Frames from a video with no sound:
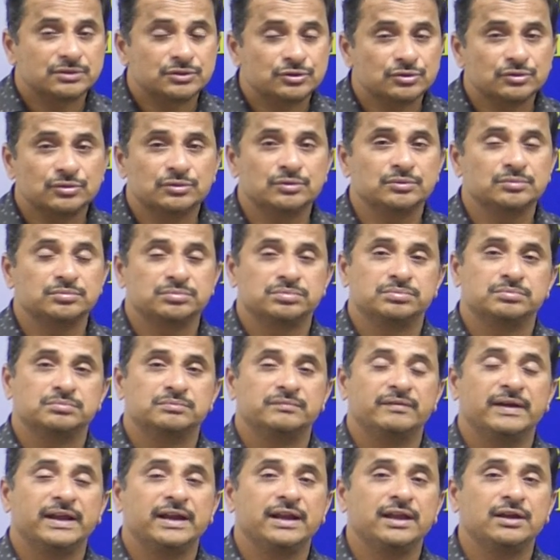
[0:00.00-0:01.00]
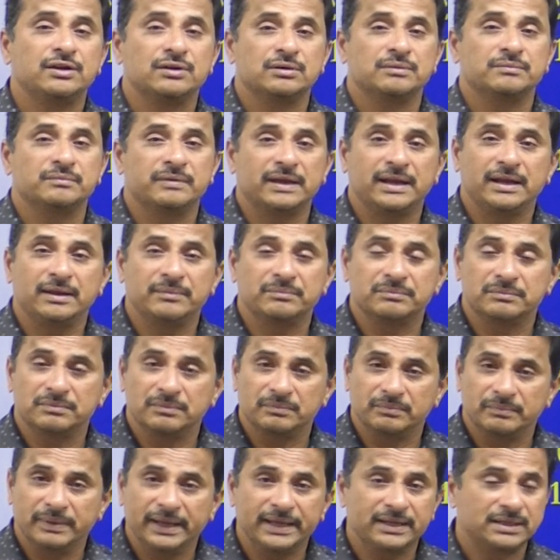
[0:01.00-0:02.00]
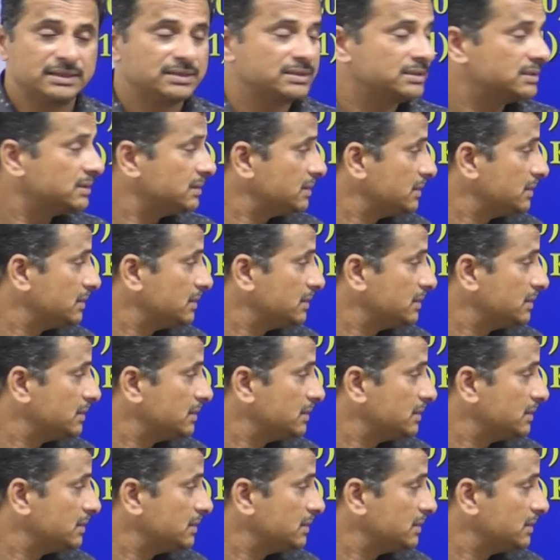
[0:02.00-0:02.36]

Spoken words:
2 very big.